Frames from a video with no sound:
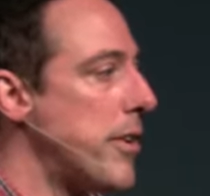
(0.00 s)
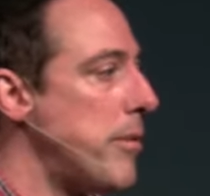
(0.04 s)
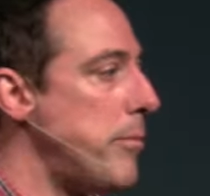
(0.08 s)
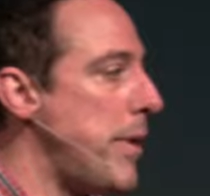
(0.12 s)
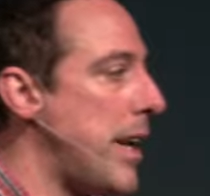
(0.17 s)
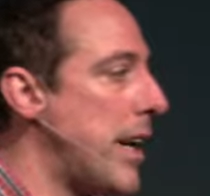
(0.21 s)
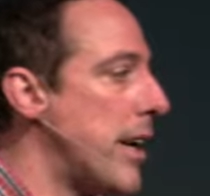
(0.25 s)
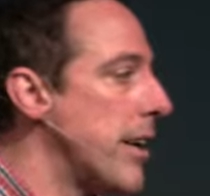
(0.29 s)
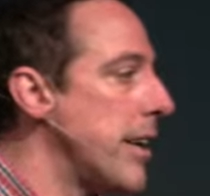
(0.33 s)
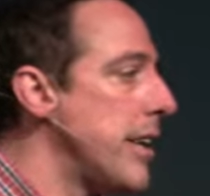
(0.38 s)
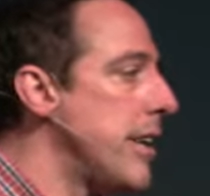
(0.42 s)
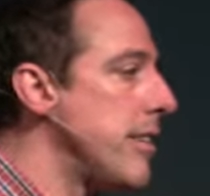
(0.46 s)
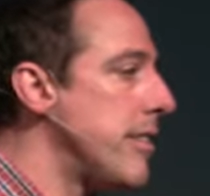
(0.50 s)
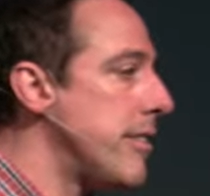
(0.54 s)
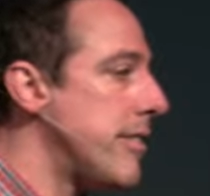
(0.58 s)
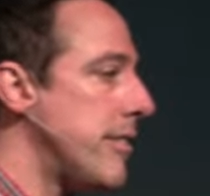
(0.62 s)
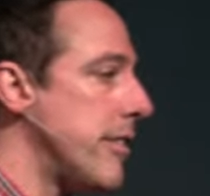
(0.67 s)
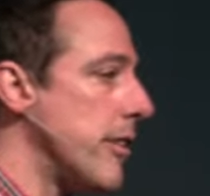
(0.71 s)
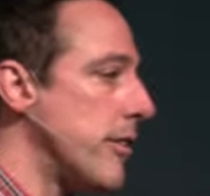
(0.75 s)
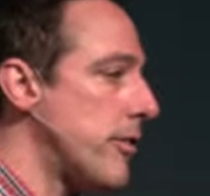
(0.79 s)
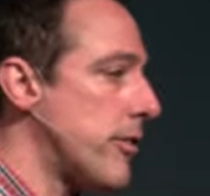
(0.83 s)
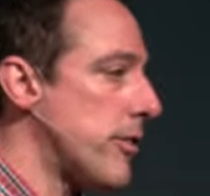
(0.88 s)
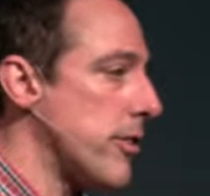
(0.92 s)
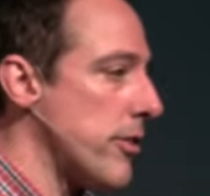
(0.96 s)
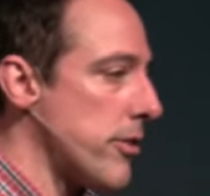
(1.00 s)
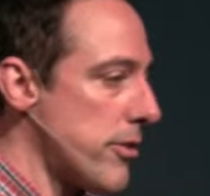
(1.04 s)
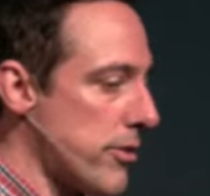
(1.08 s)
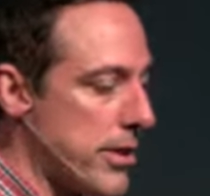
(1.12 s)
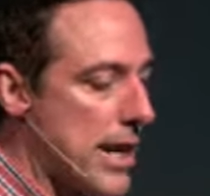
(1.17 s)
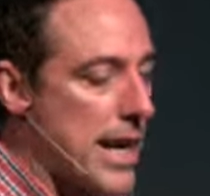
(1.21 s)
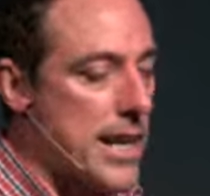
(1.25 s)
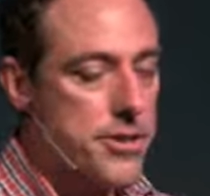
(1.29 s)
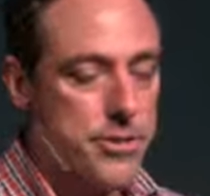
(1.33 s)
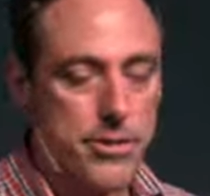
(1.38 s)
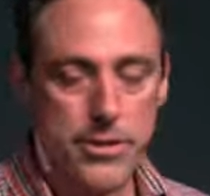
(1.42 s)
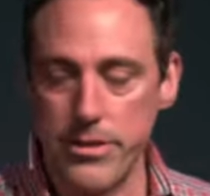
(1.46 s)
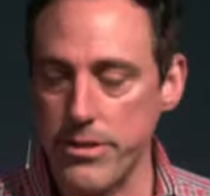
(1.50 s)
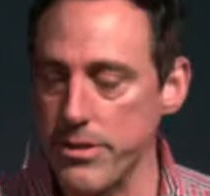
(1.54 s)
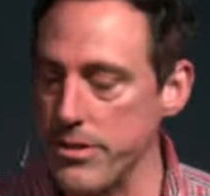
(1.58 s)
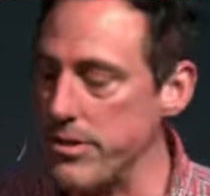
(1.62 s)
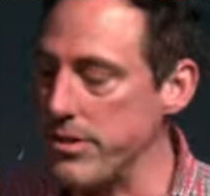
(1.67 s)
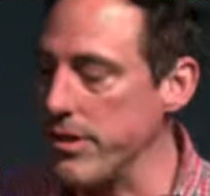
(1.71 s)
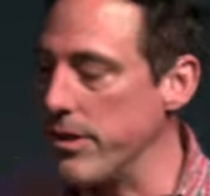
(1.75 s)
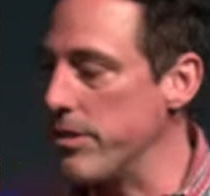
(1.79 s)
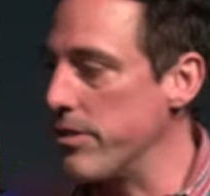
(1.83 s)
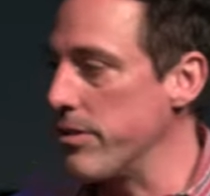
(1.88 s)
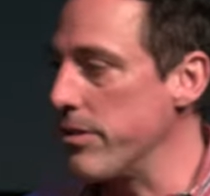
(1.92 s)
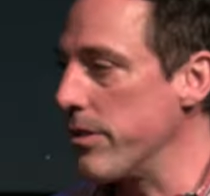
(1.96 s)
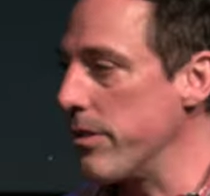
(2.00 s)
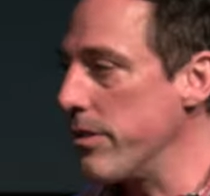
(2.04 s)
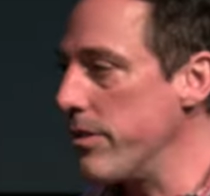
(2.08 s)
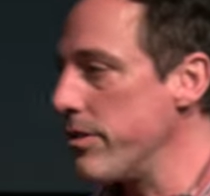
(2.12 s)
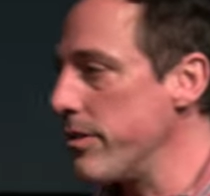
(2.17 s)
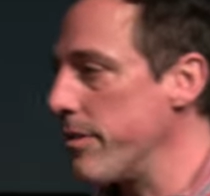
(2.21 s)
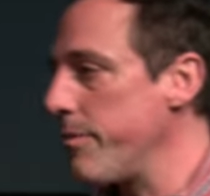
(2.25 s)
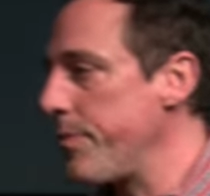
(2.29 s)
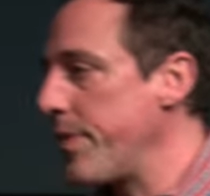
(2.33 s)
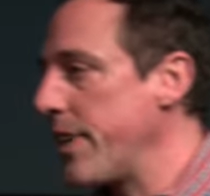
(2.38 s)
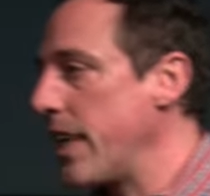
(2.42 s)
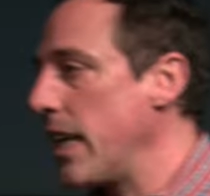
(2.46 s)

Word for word: and Mary, his sisters, Lazarus' sisters,